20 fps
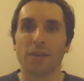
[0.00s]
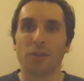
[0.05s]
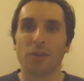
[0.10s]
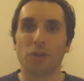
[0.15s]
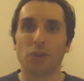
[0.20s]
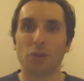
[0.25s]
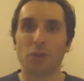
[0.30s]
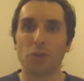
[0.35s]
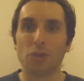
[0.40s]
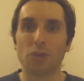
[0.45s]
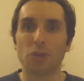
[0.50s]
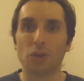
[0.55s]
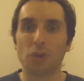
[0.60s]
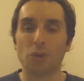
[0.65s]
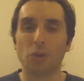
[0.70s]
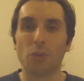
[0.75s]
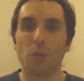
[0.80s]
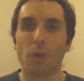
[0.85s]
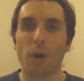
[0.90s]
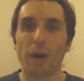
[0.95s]

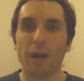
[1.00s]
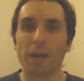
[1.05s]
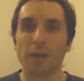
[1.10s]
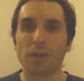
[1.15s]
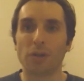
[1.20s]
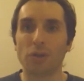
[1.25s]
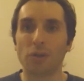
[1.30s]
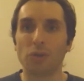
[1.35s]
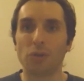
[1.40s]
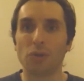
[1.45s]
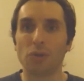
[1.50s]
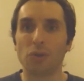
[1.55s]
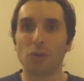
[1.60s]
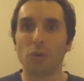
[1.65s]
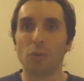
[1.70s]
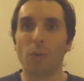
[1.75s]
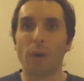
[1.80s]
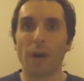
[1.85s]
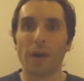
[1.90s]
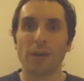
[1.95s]
2-2-1,
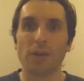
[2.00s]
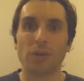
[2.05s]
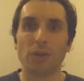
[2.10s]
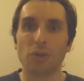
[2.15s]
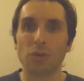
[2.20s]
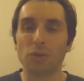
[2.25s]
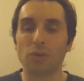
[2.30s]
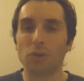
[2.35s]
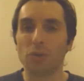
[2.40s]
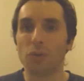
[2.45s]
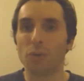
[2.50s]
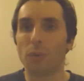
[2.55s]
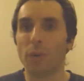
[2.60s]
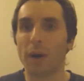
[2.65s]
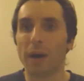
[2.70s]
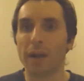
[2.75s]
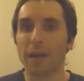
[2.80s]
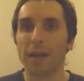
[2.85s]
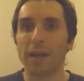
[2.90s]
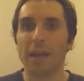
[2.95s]
2-2-1,
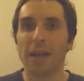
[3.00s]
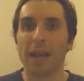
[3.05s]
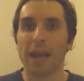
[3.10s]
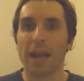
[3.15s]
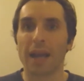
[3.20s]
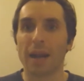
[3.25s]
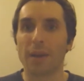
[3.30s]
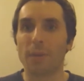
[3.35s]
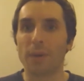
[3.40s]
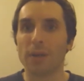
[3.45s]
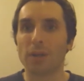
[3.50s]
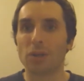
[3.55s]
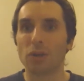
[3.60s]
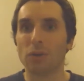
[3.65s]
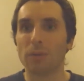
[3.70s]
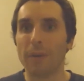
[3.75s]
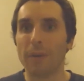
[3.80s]
2-2-1, and I went 2